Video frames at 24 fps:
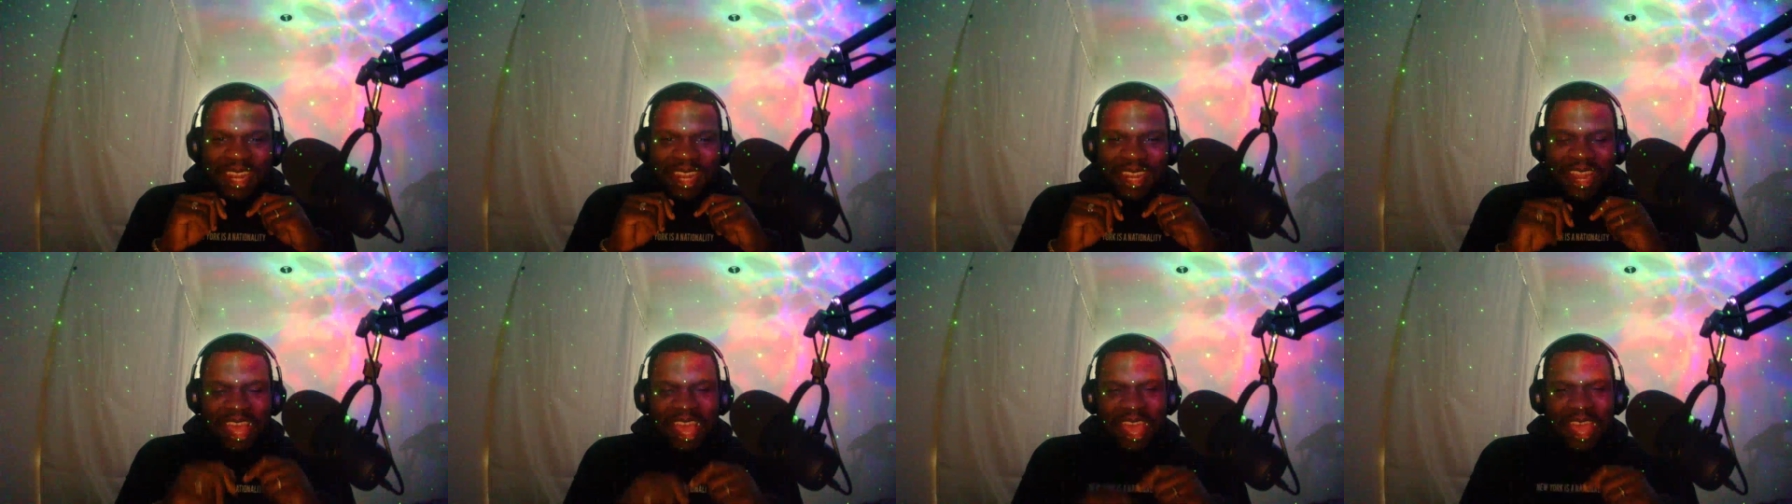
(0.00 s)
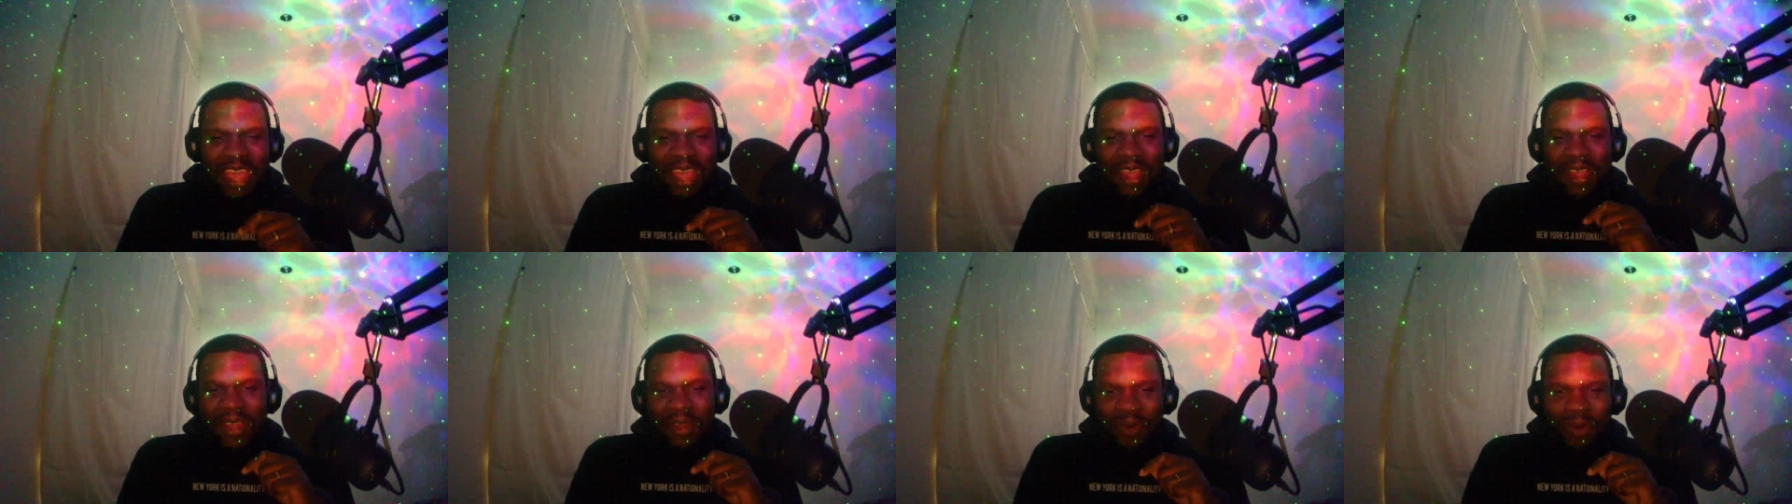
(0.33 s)

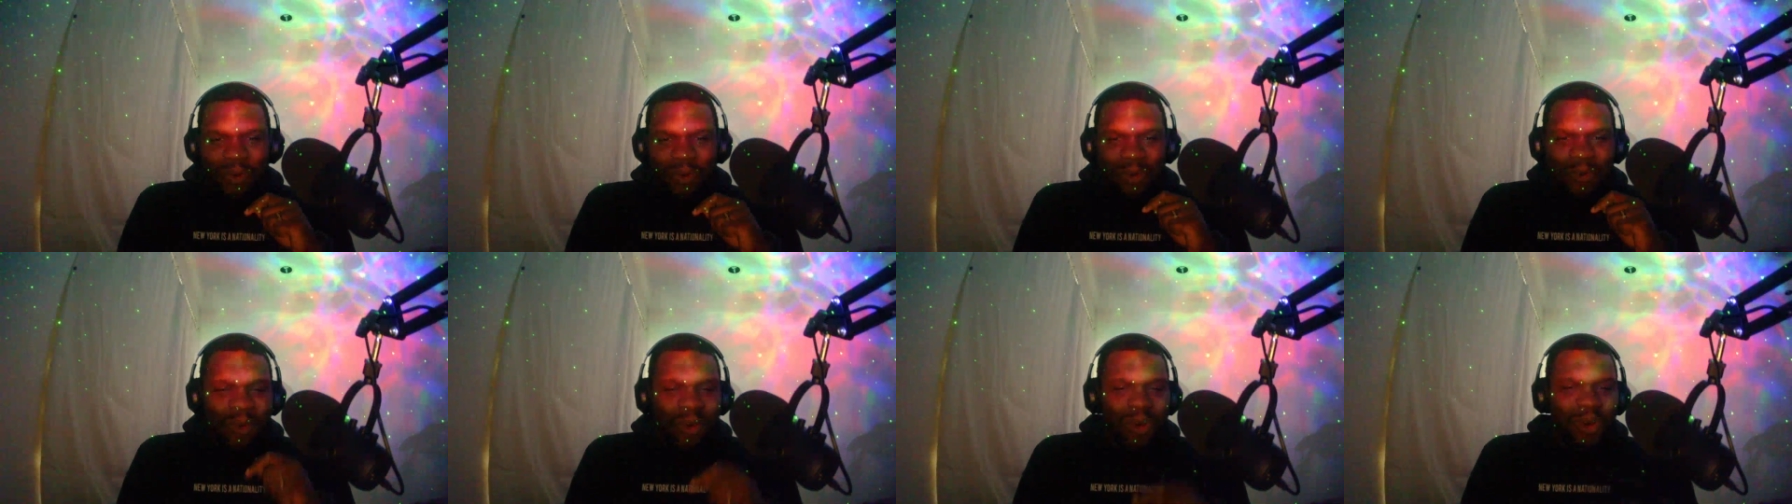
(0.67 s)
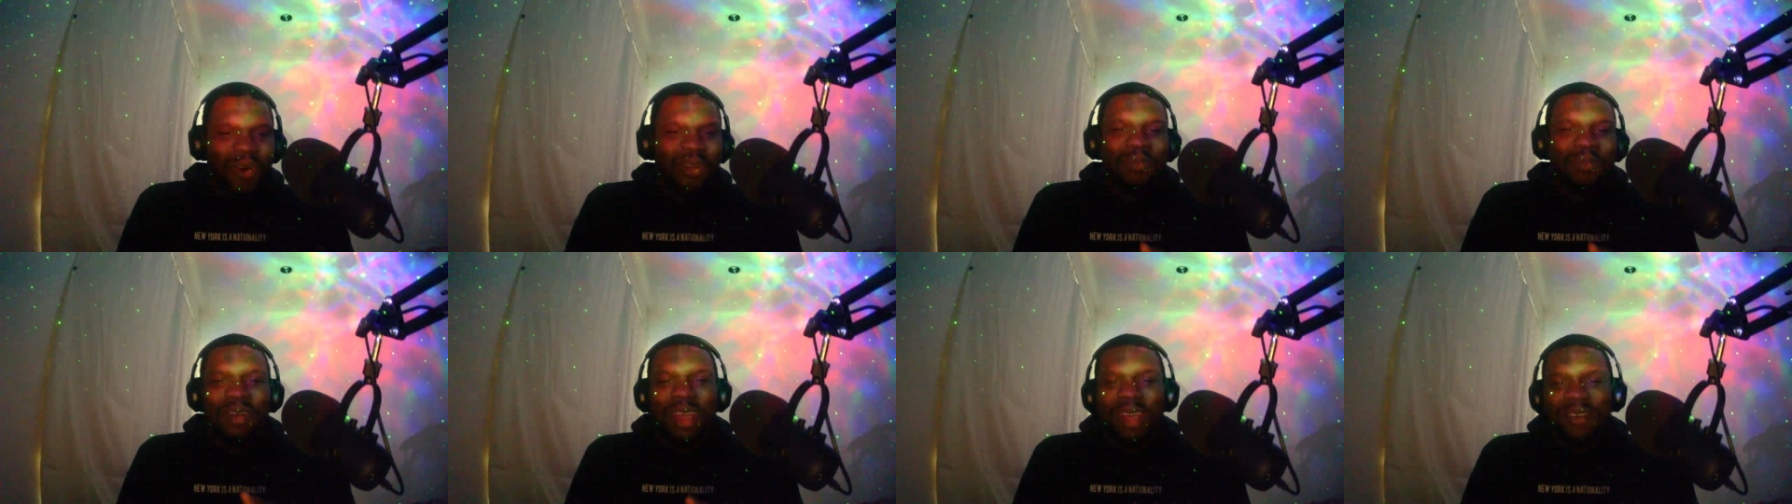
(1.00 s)
that who
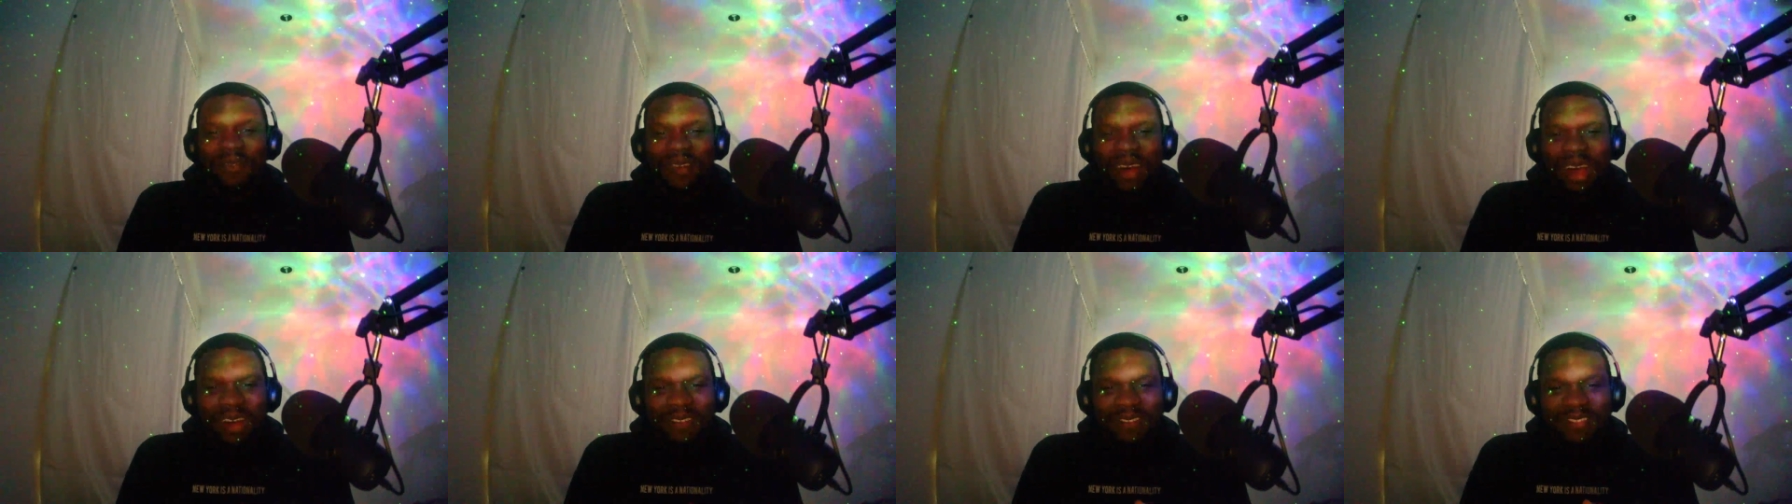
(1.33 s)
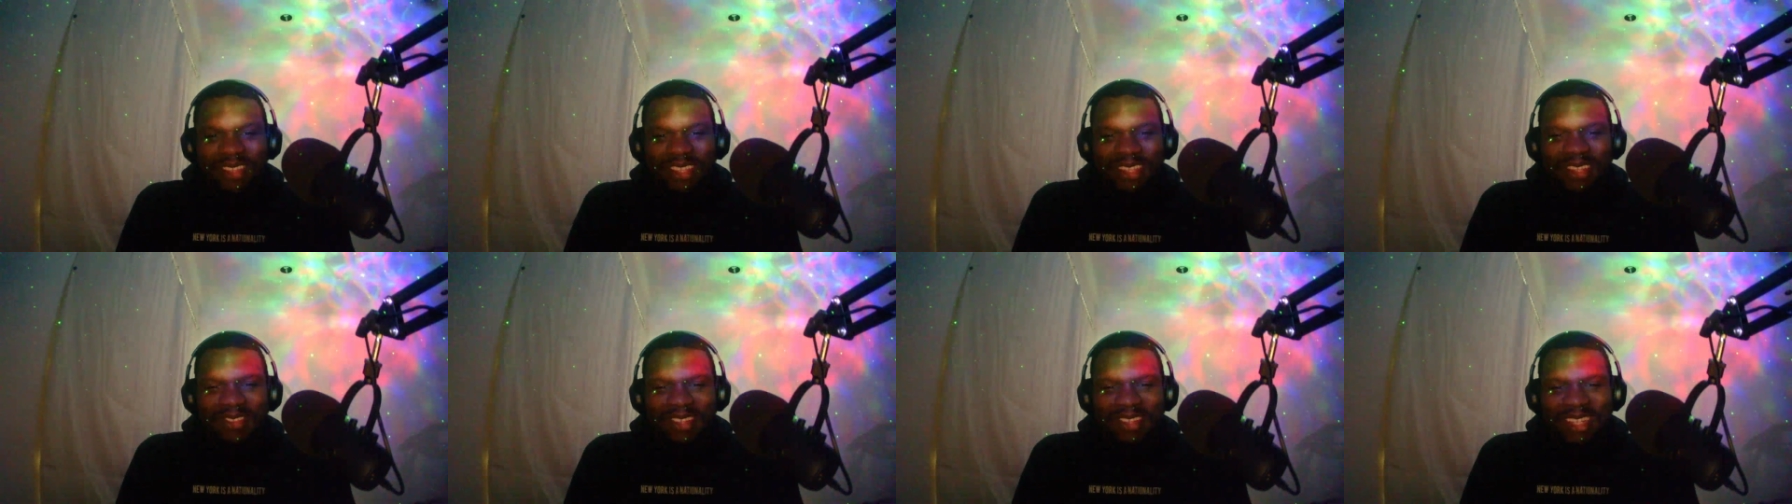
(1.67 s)
hold my mom
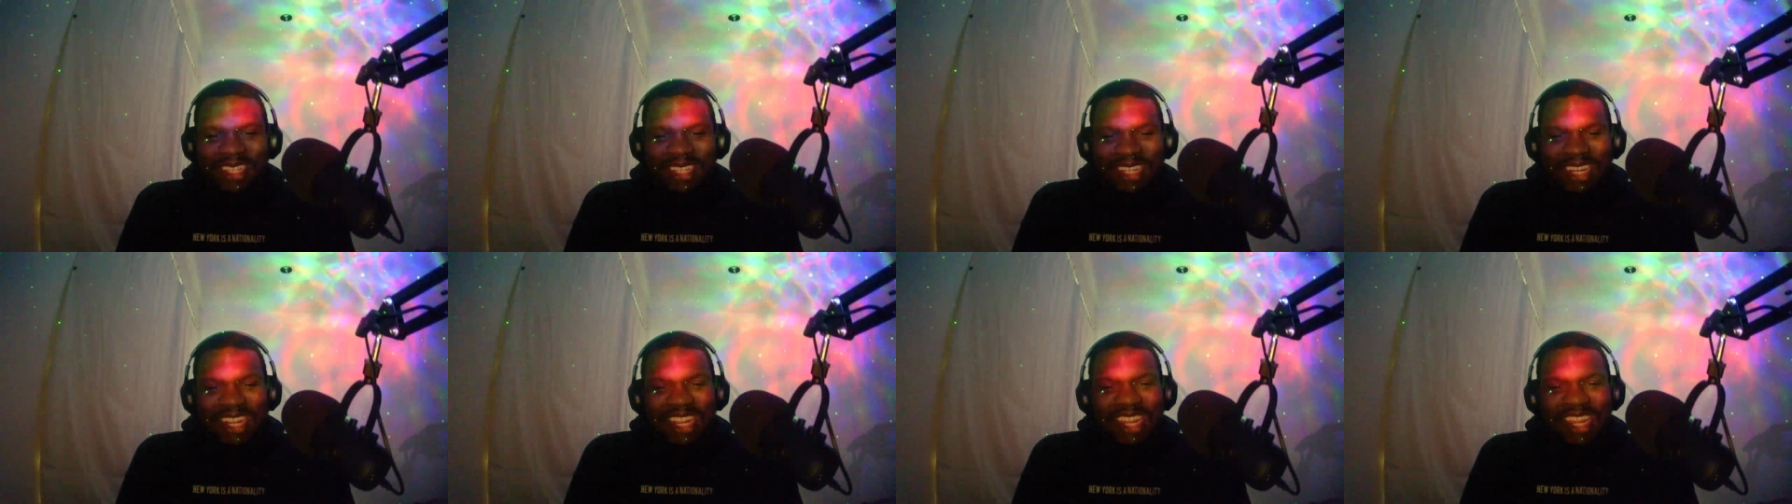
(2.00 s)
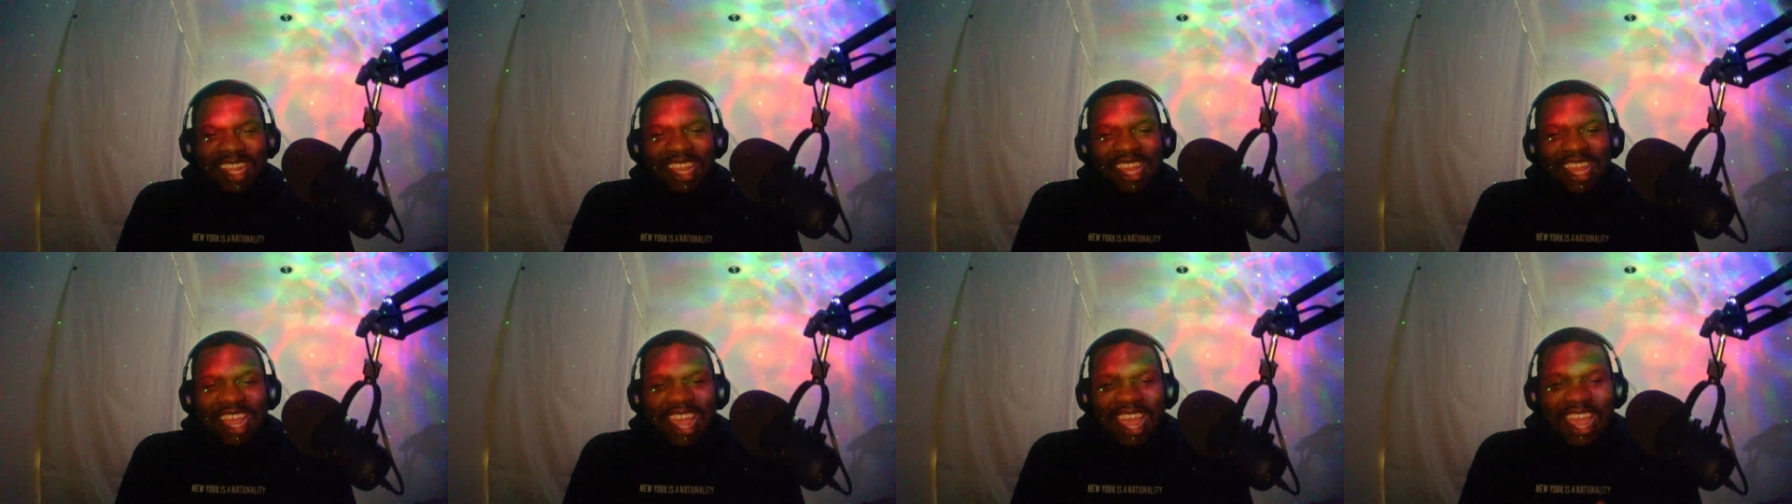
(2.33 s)
some
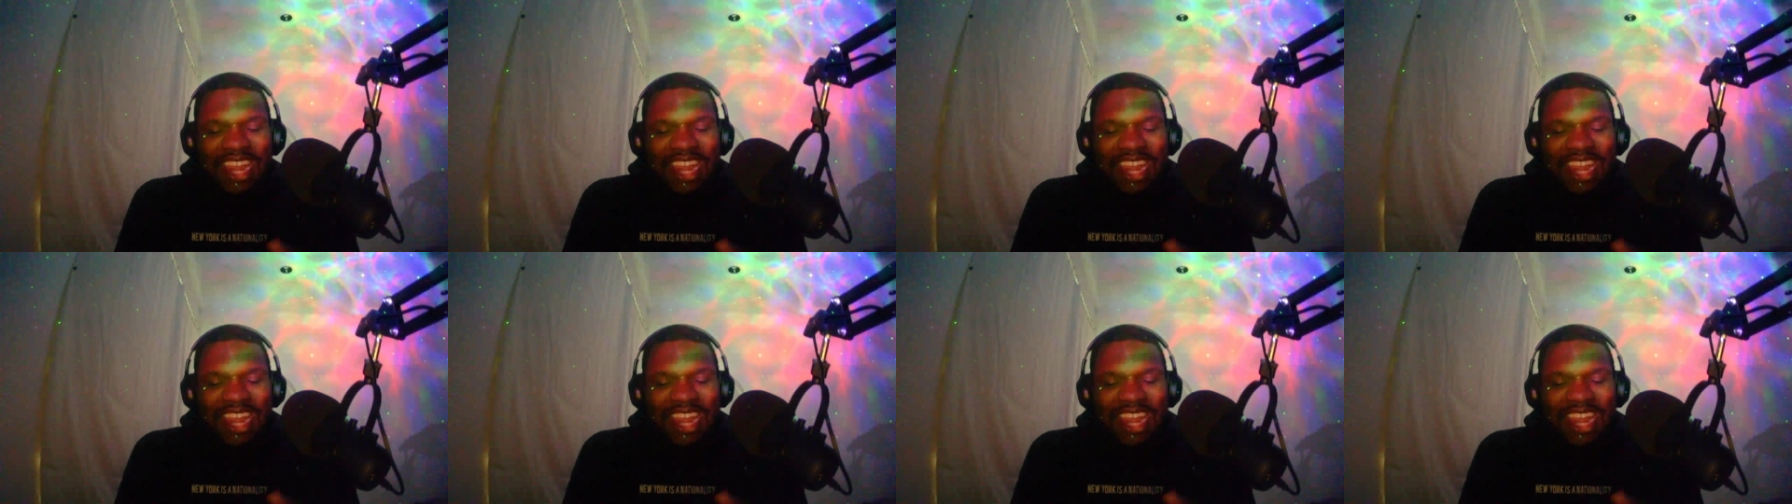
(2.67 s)
shit,